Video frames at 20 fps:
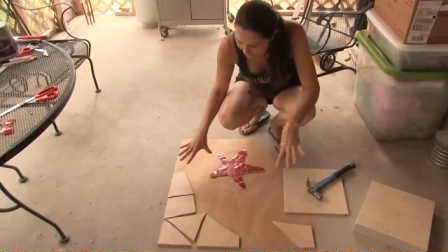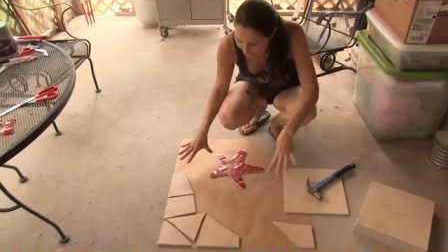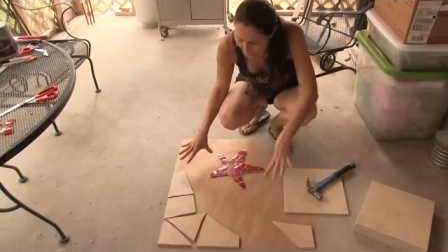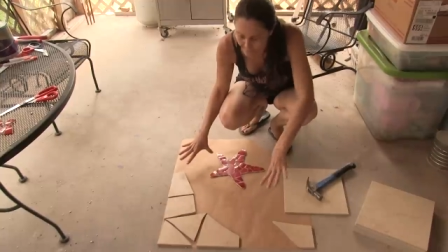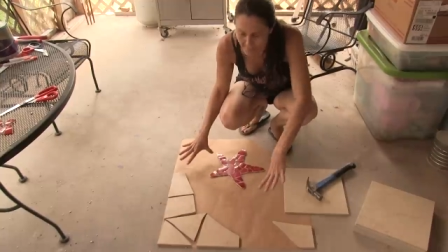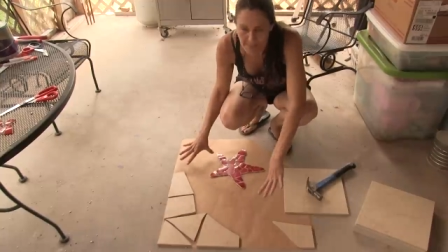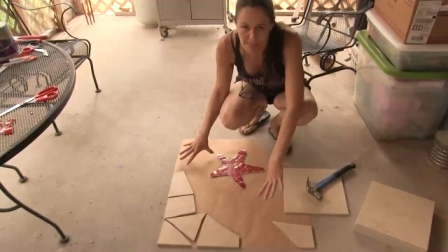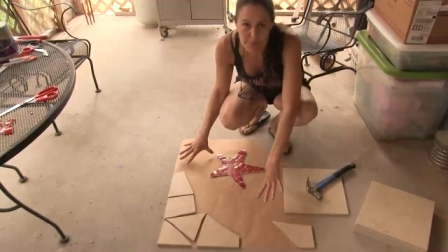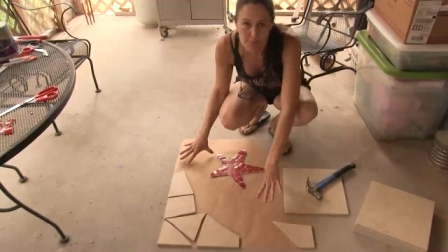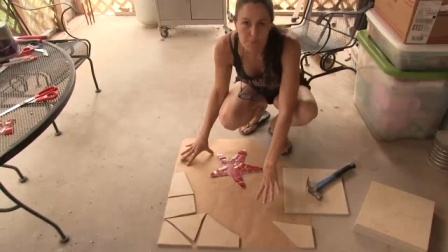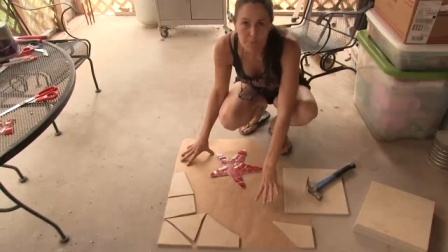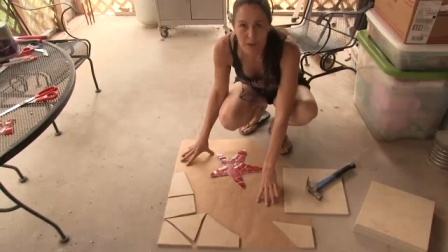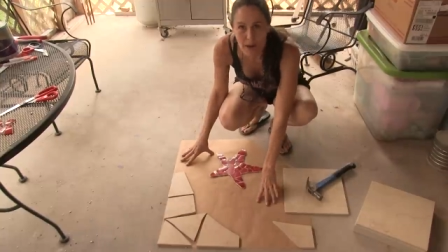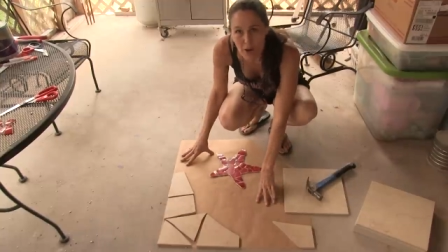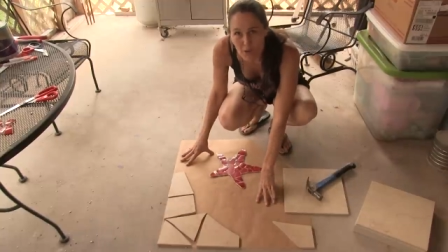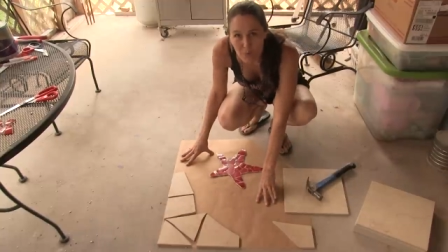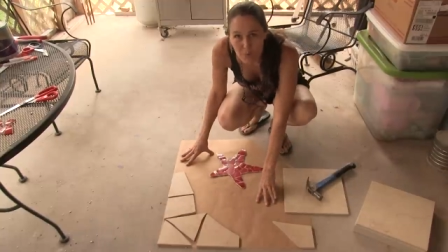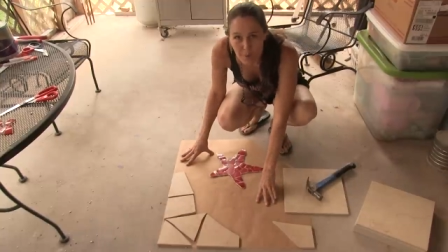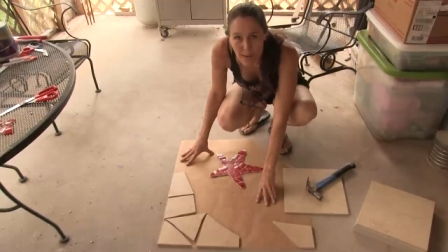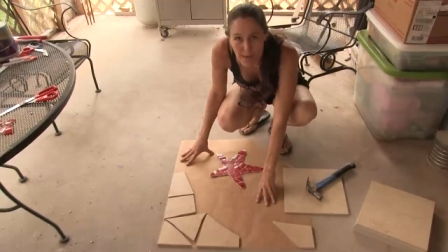on this
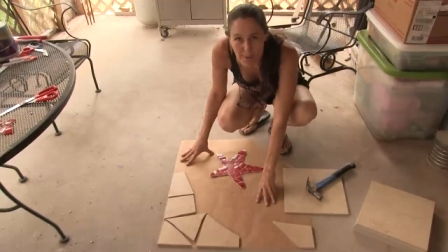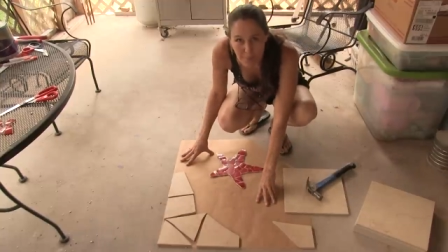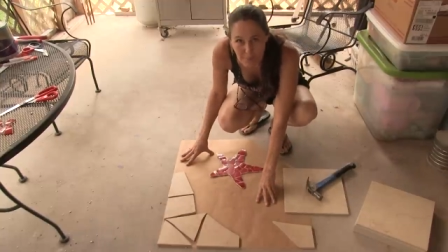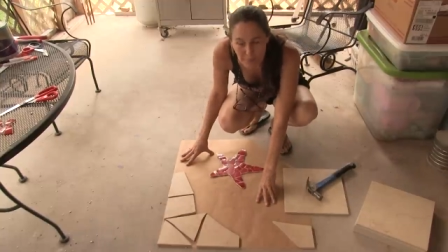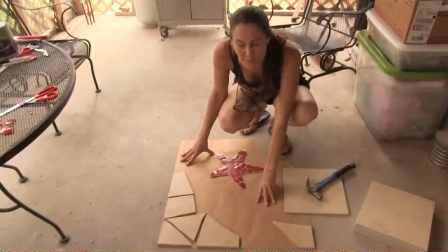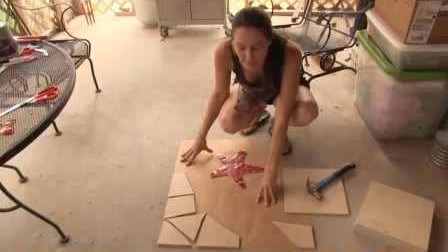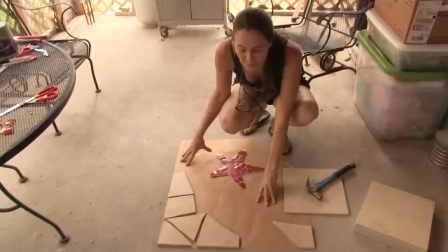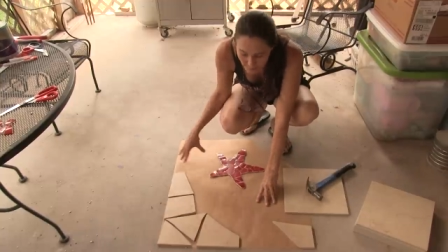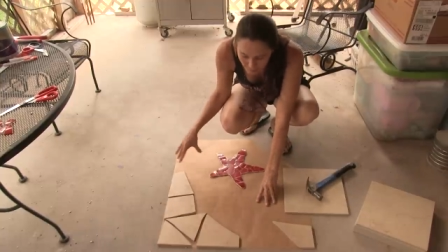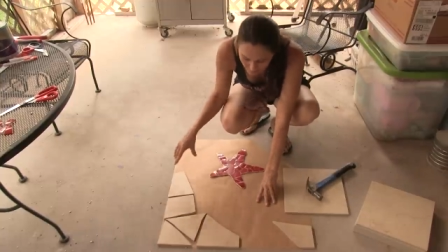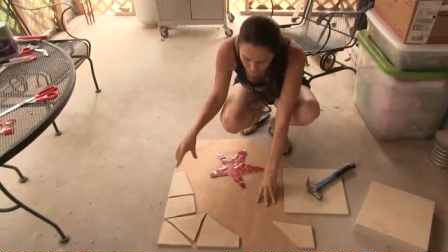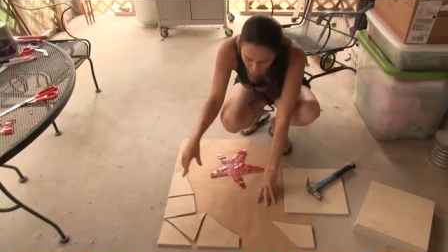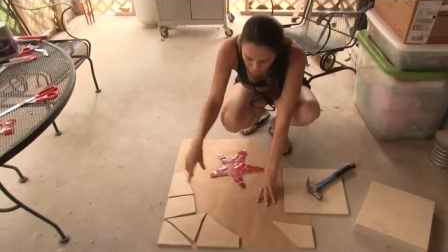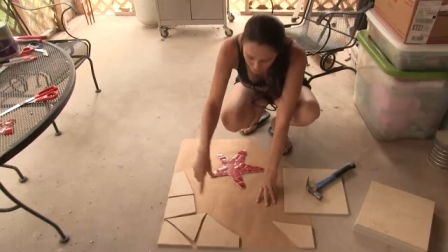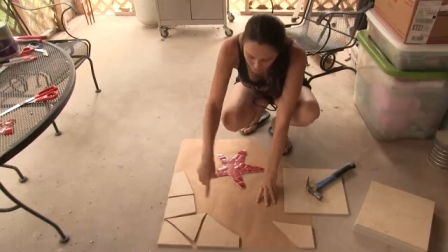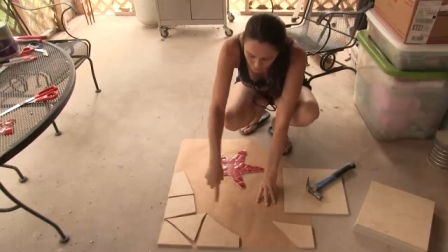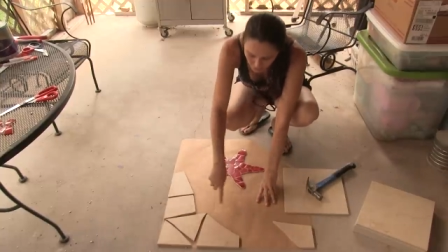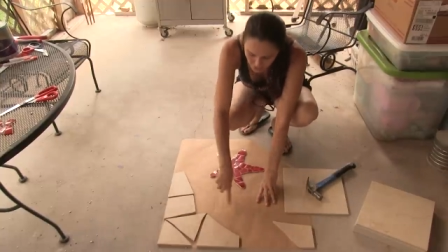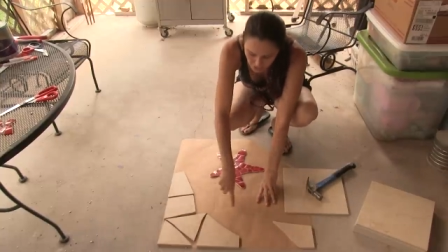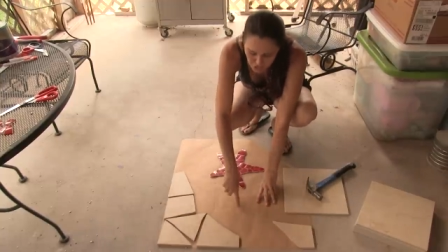brown paper,
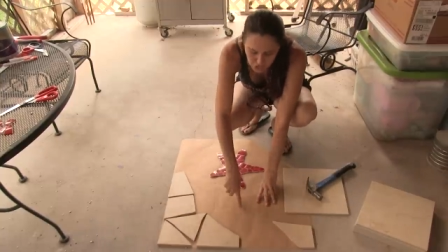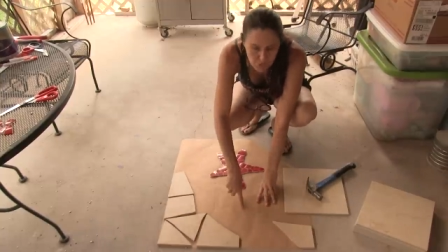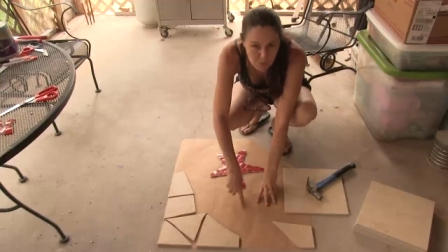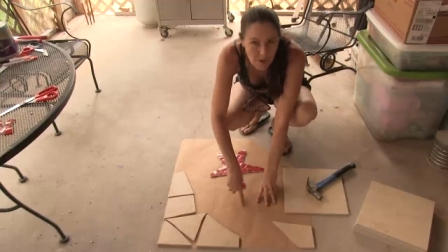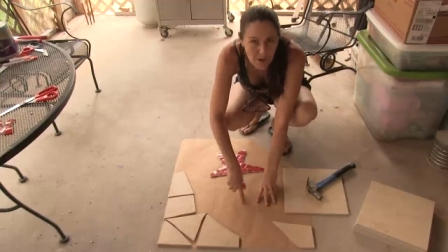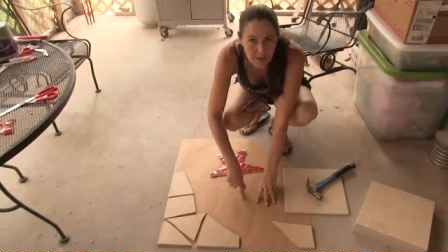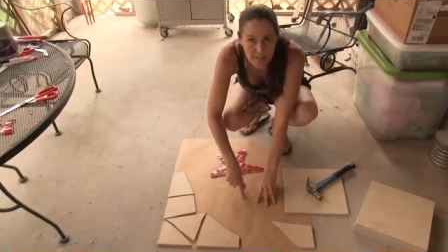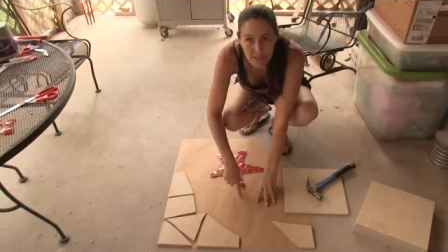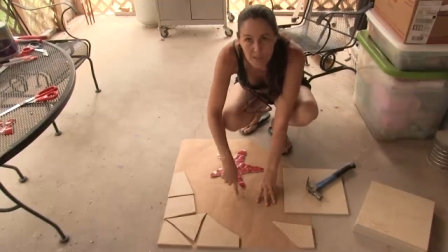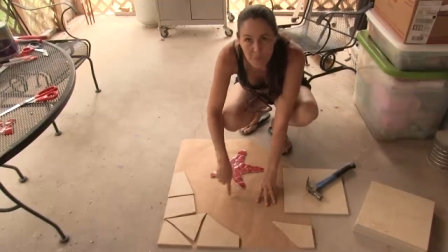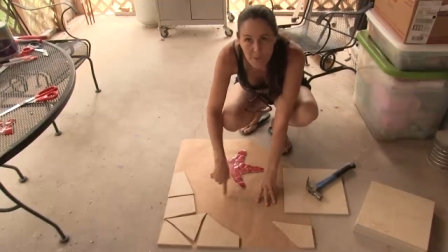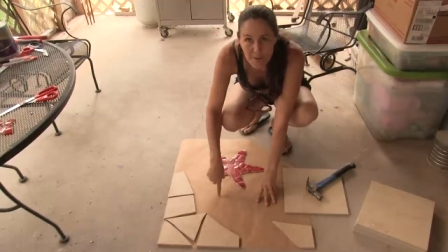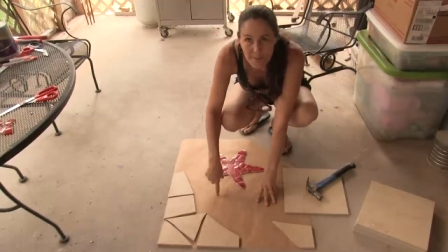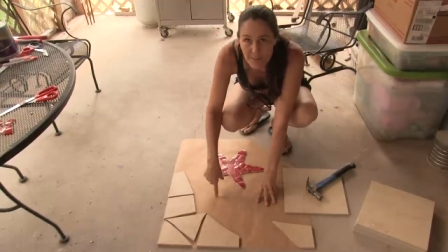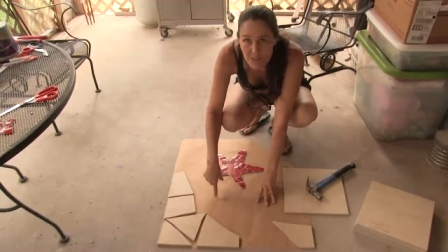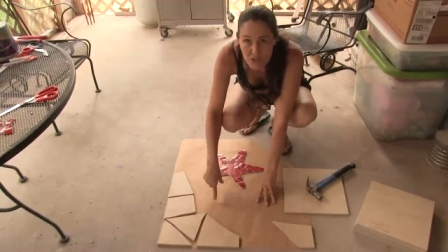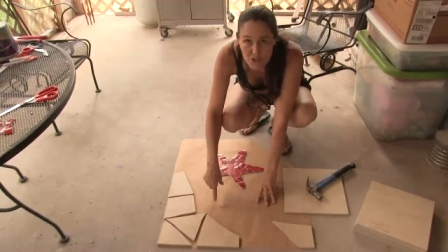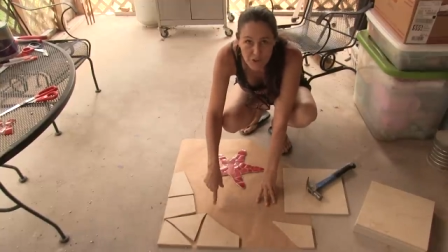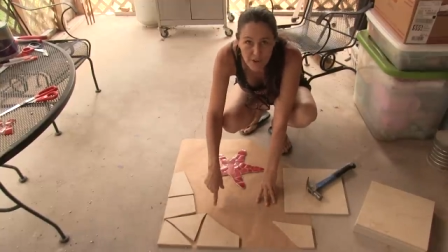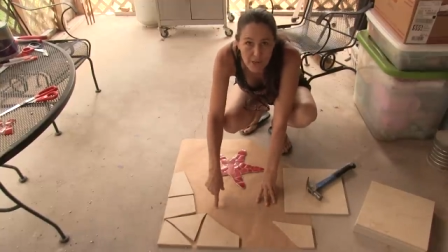also marking where
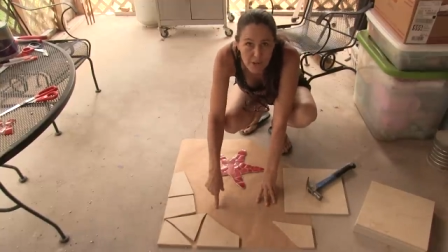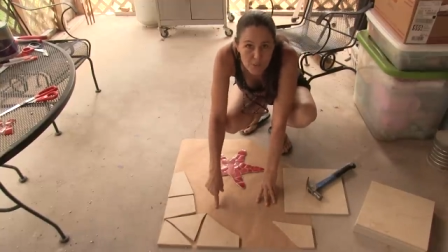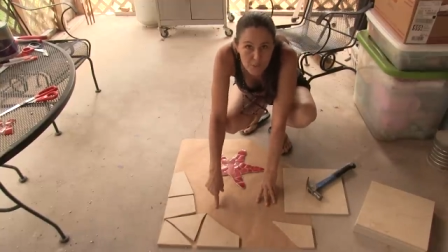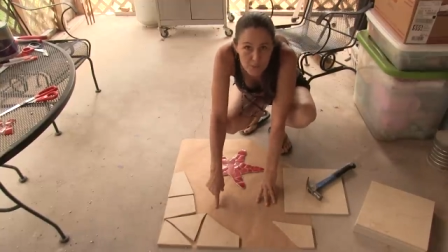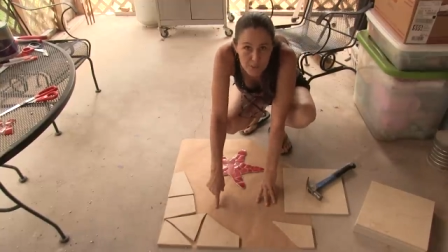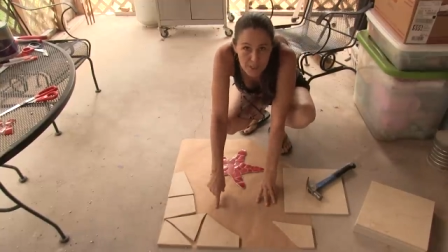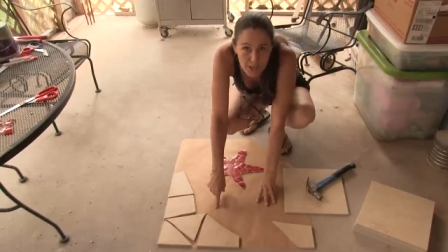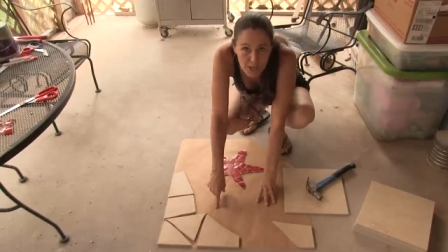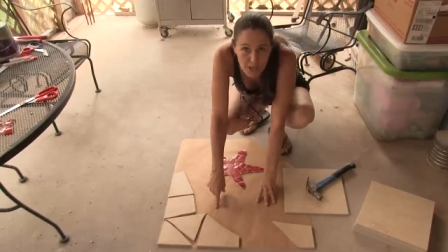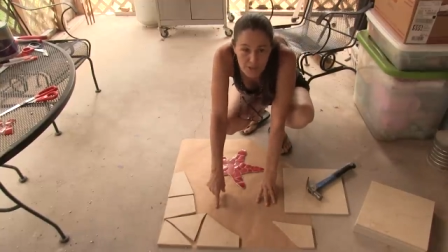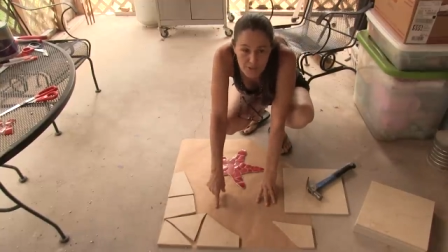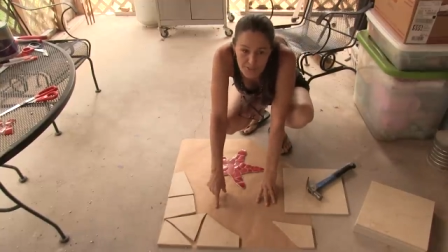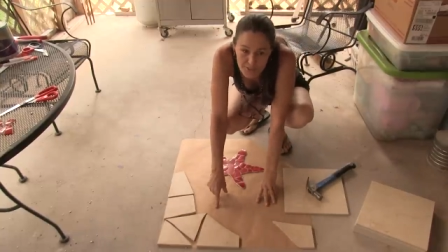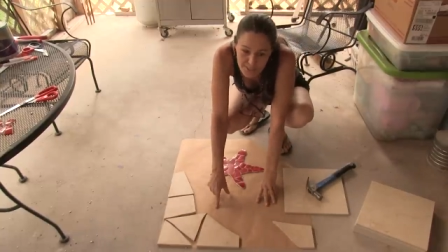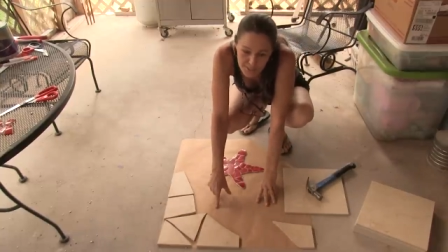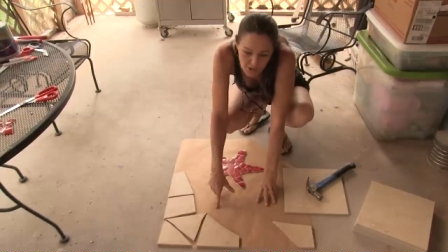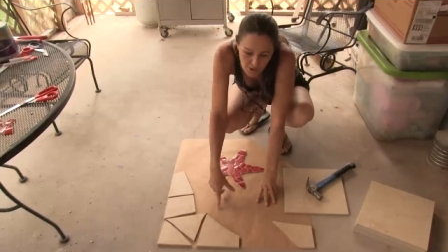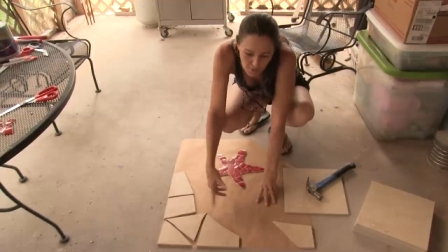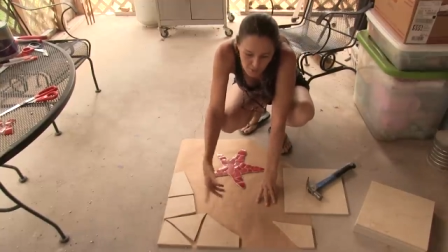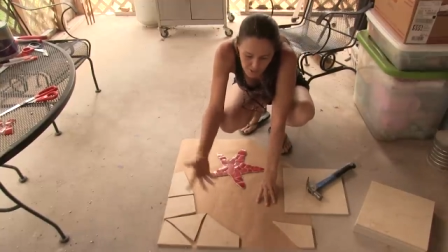the drain will go.
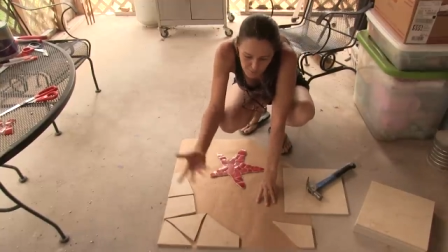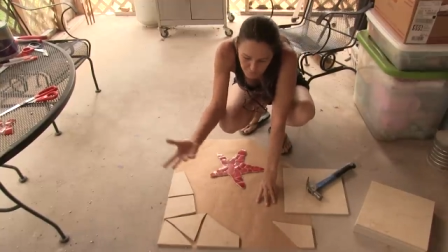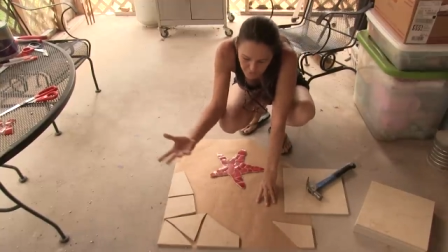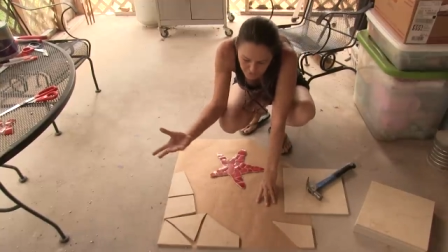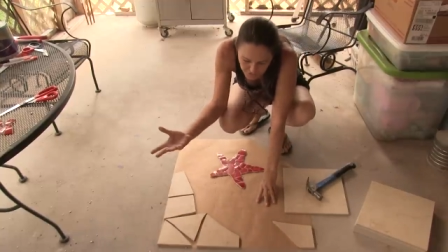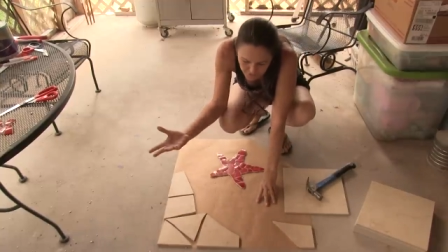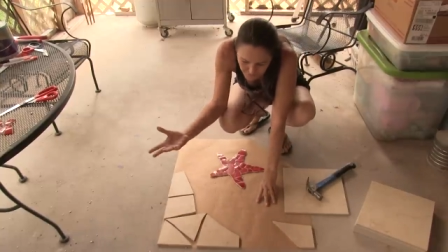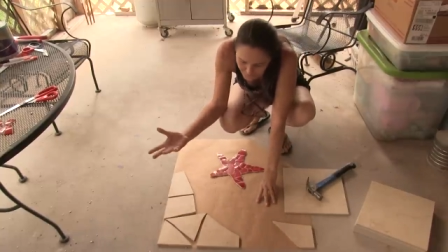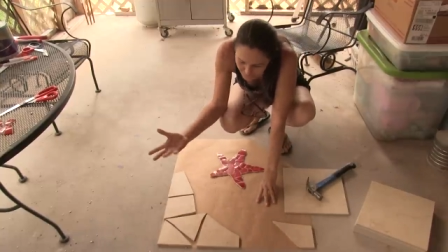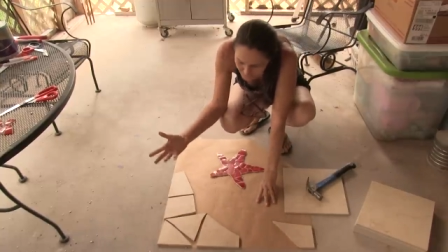So I'm just